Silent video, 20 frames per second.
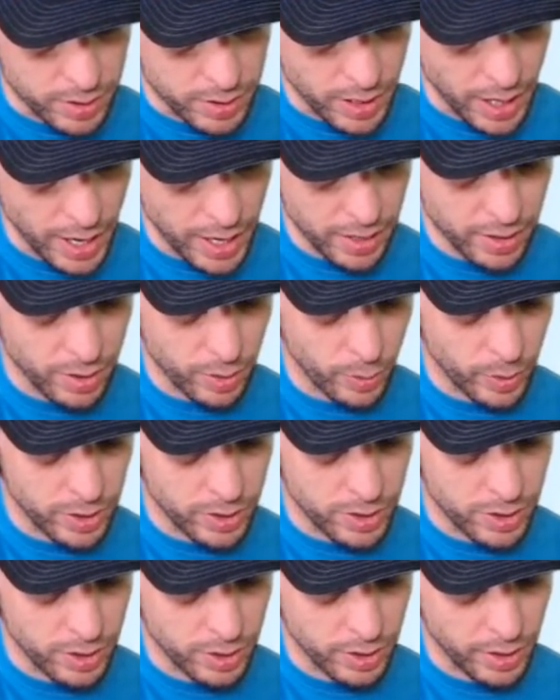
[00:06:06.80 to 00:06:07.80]
side of the
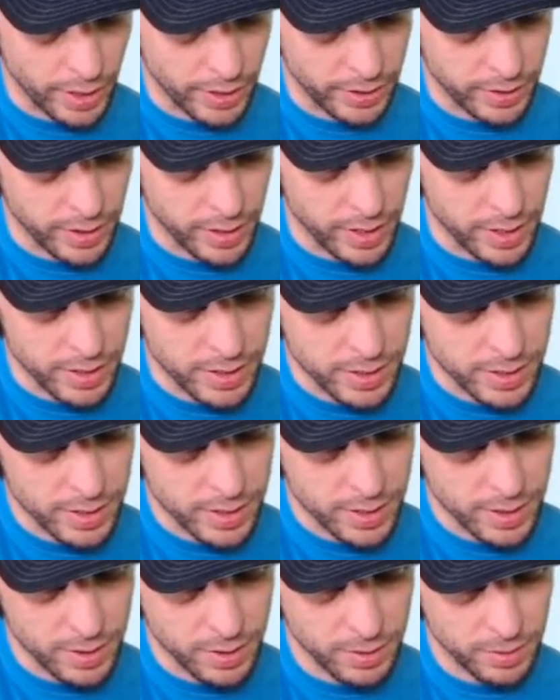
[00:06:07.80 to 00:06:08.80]
windshield like
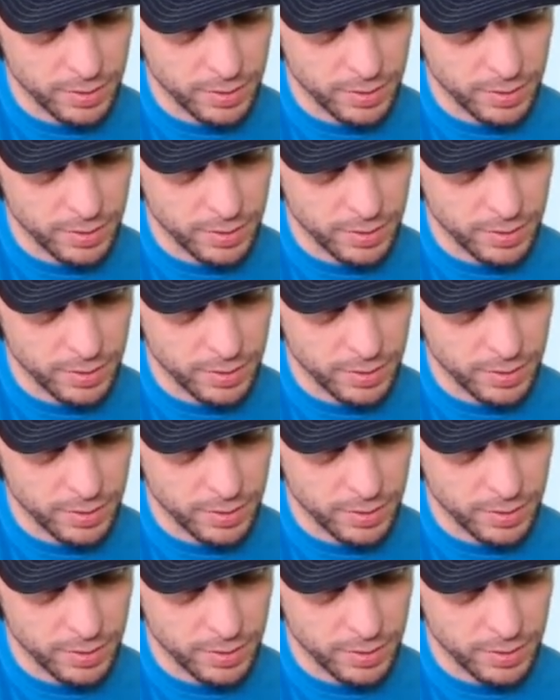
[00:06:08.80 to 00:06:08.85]
this.